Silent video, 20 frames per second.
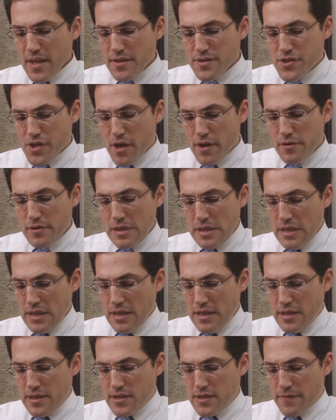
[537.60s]
So
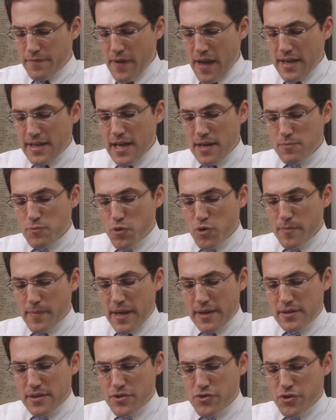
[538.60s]
to find out more
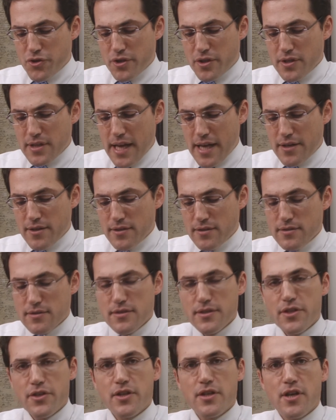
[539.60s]
about the circulator,
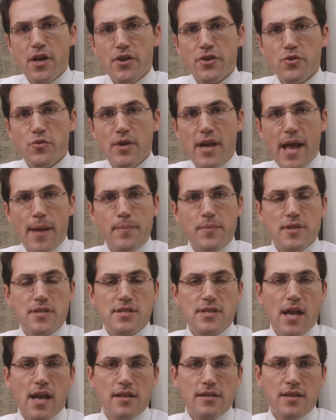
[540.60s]
you can go to
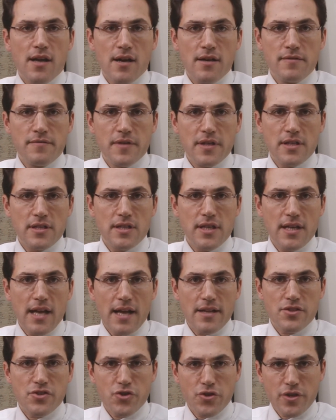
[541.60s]
annapolis.gov and click
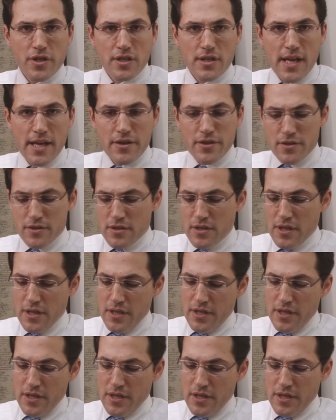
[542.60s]
on circulator.